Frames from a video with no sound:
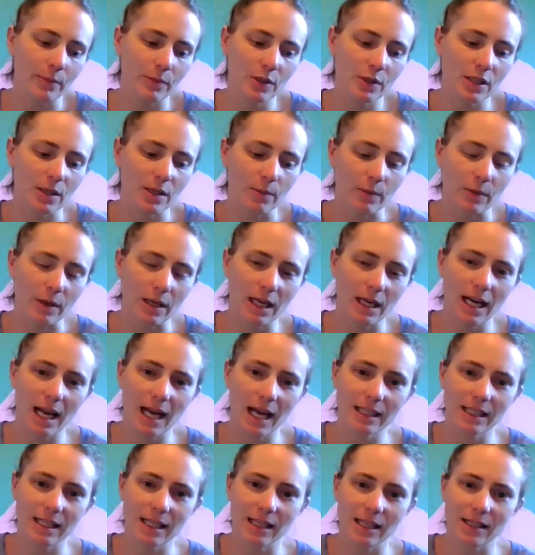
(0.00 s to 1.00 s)
some
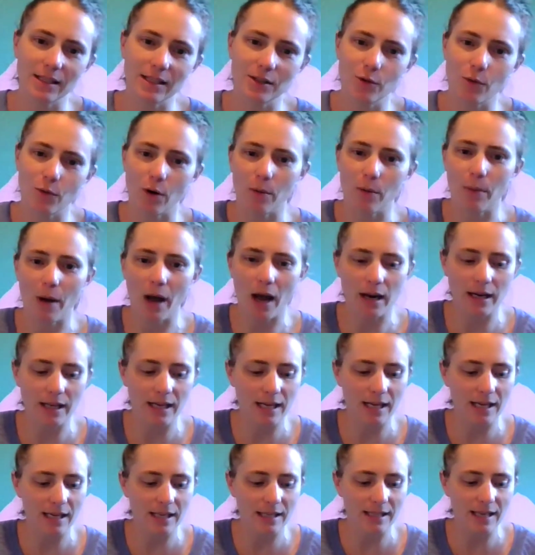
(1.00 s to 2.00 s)
connecting to our
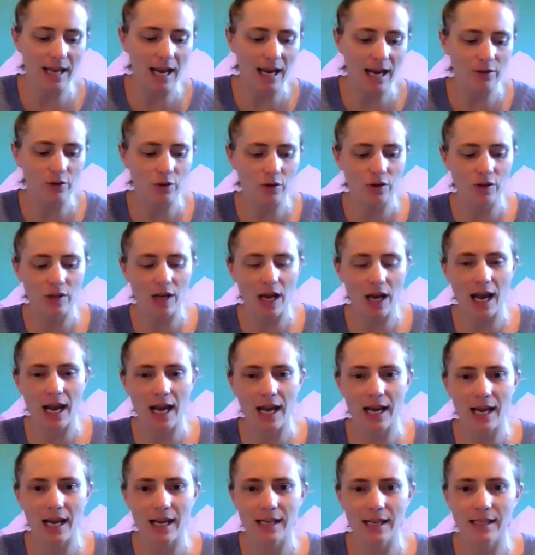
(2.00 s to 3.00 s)
bodies,
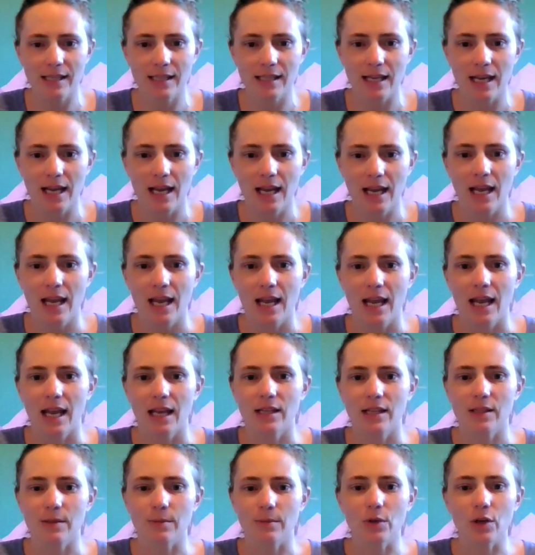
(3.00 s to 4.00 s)
exercise,
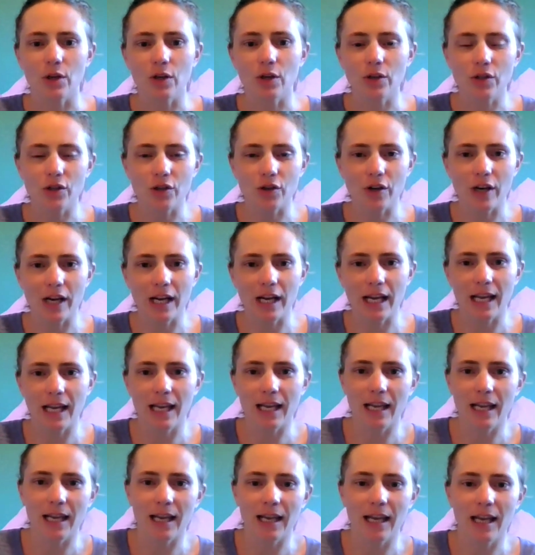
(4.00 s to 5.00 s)
some
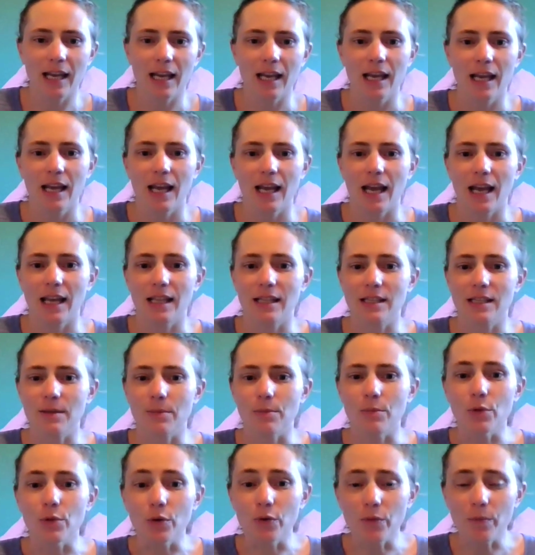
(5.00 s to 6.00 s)
nurturing, and
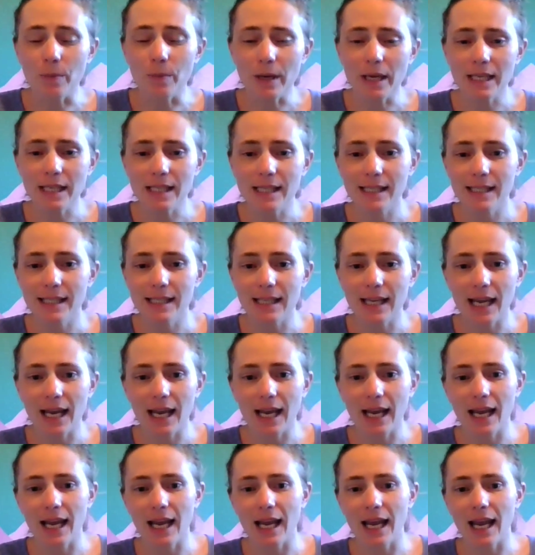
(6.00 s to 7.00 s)
some movement.
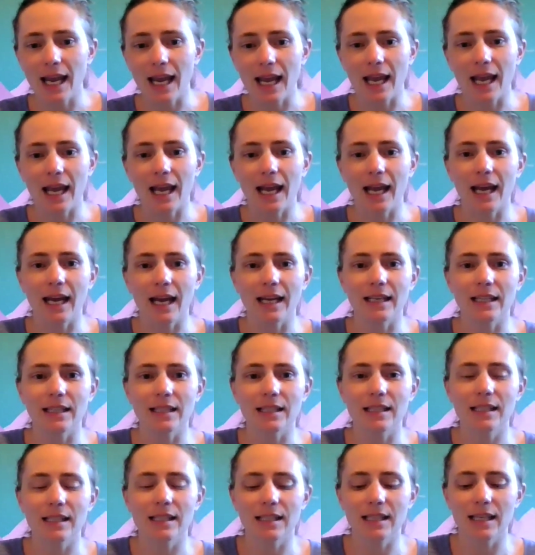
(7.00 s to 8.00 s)

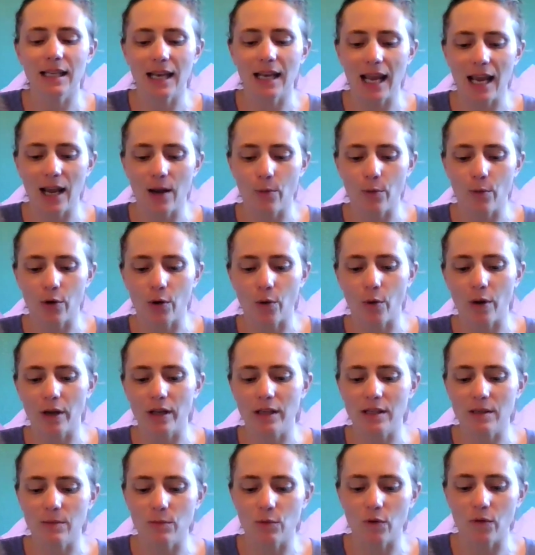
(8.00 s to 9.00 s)
And today we're
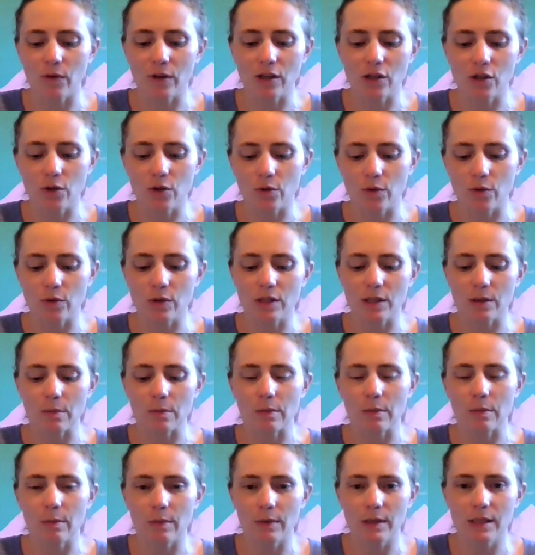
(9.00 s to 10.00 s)
going to move into
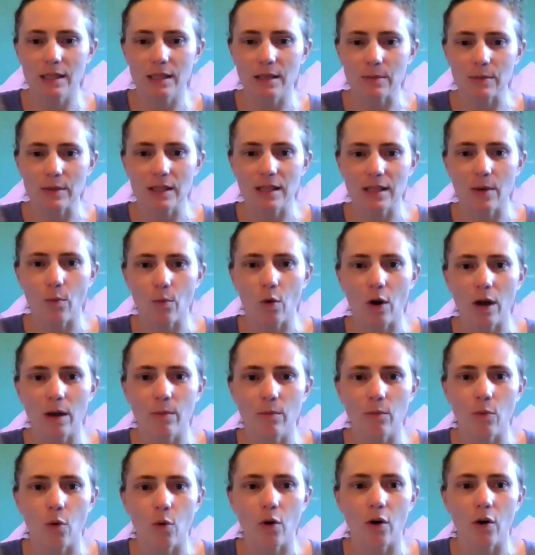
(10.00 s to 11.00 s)
some
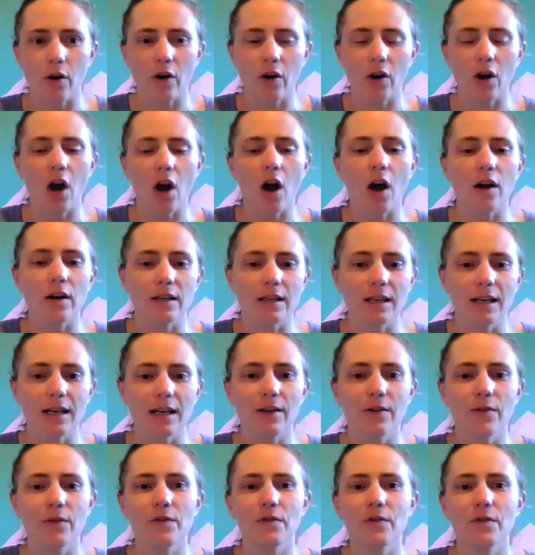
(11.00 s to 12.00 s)
somewhat more
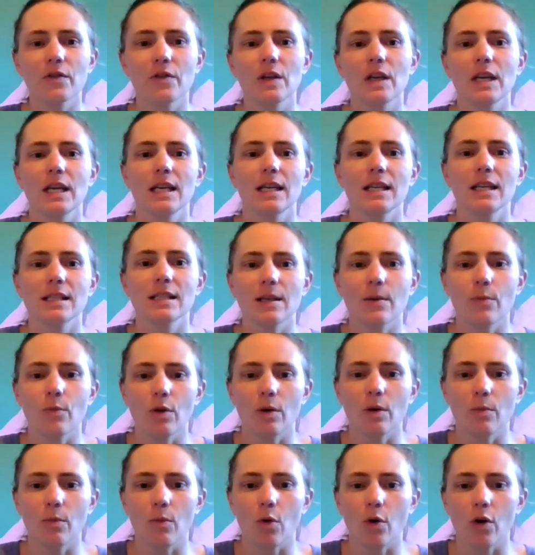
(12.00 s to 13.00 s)
cognitive,
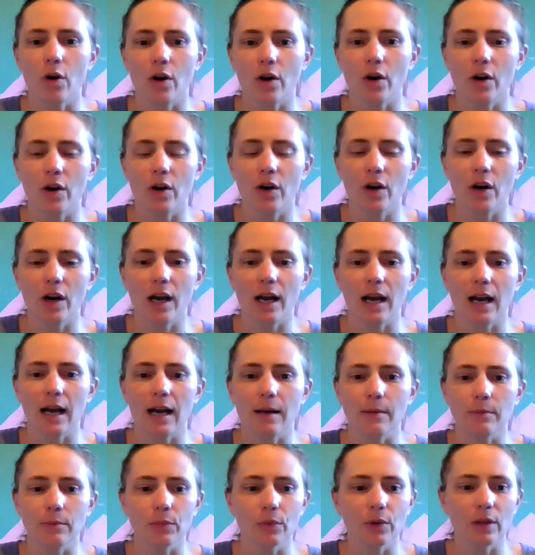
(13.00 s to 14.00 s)
somewhat more
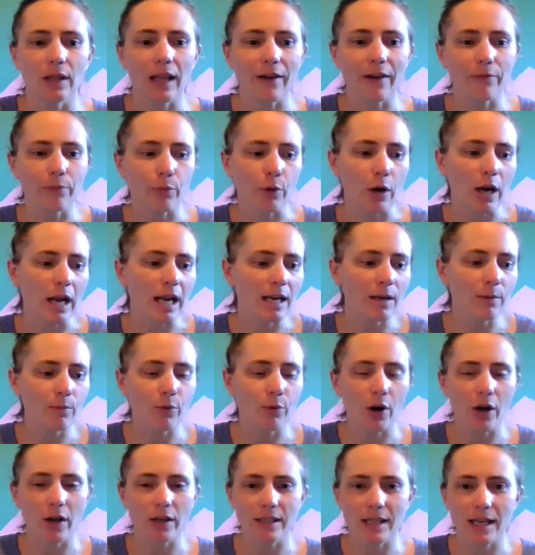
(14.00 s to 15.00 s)
left brain
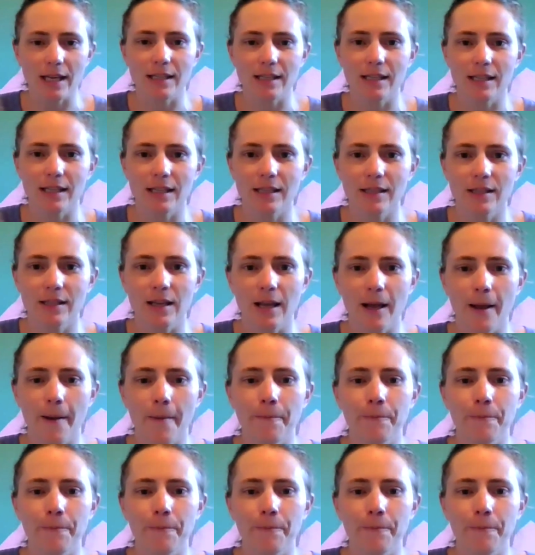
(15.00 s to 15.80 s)
processes.